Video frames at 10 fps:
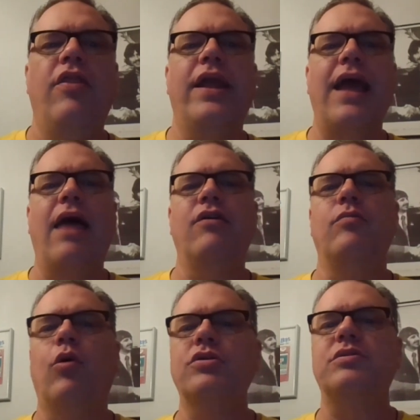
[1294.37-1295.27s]
They
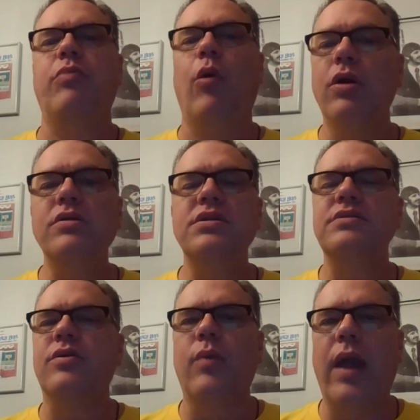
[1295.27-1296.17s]
gathered more supporters
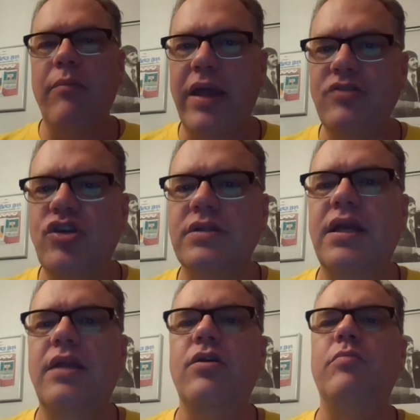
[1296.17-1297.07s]
as their rampage
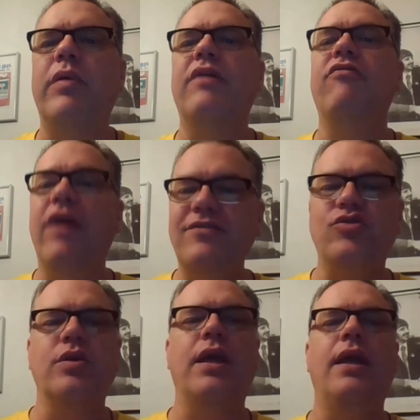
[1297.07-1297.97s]
continued, but
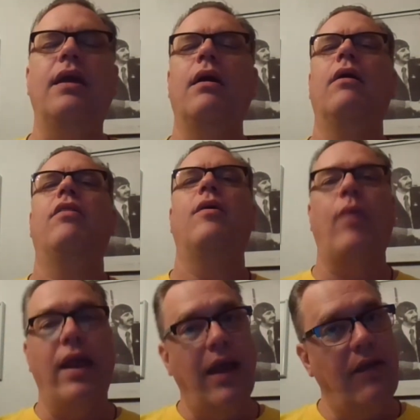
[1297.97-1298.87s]
eventually they
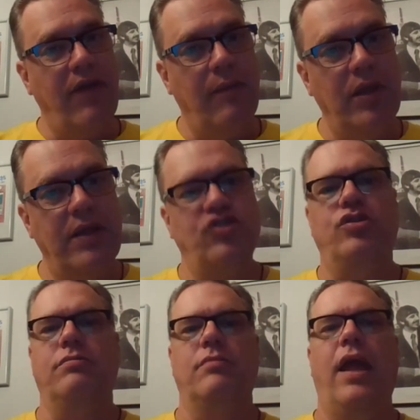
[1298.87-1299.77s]
ran out of
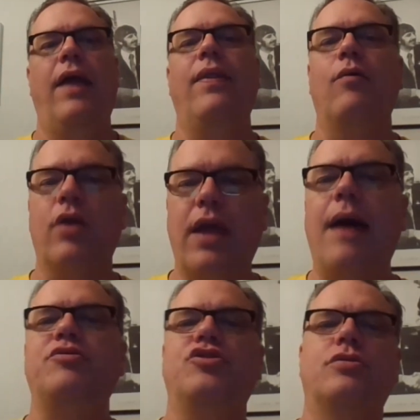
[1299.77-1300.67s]
ammunition and they were
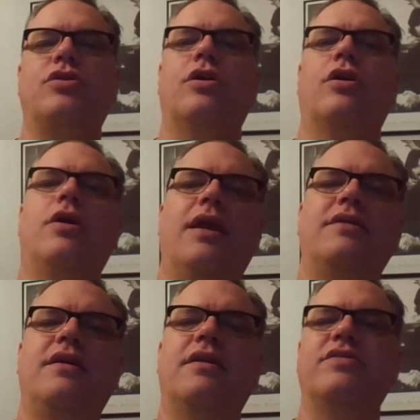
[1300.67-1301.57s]
captured. Turner and
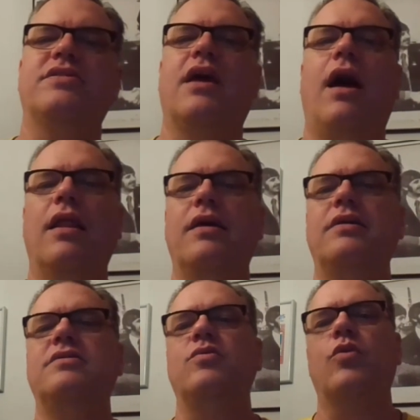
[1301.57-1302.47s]
18 of his
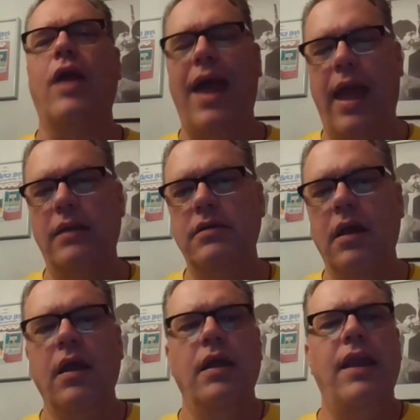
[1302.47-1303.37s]
colleagues were hanged.
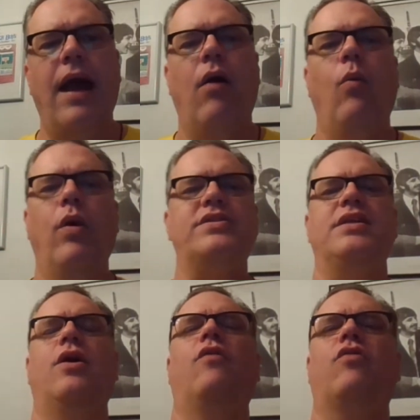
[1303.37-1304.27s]
Now, what's
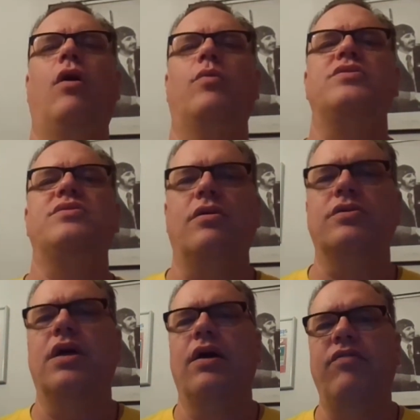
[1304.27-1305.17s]
the overall
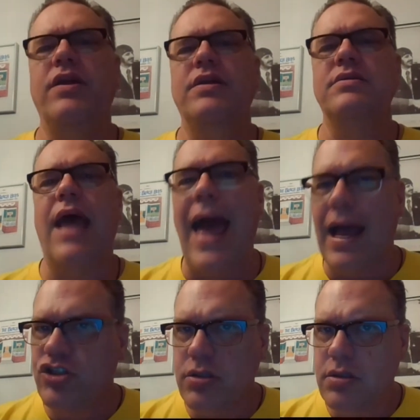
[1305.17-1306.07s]
result of these
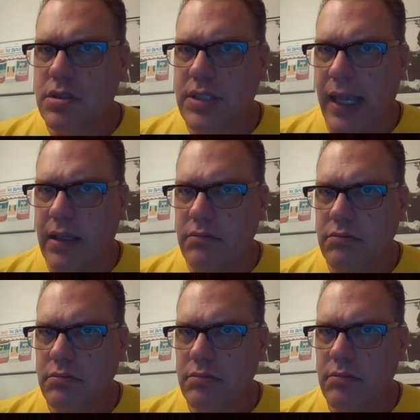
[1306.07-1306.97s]
actions taken
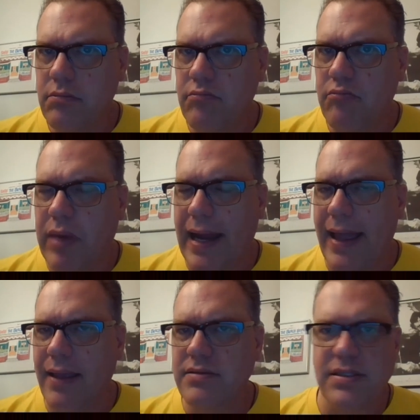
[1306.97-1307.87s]

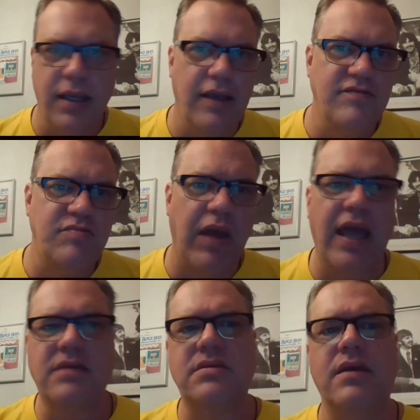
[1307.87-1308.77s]
by slaves, by
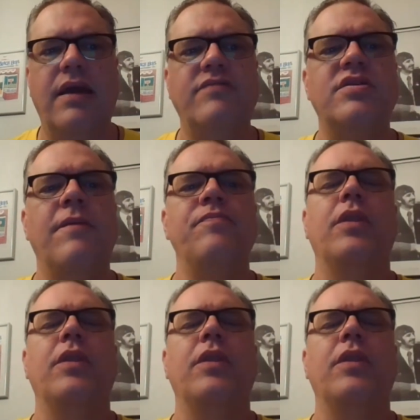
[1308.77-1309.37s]
ex-slaves?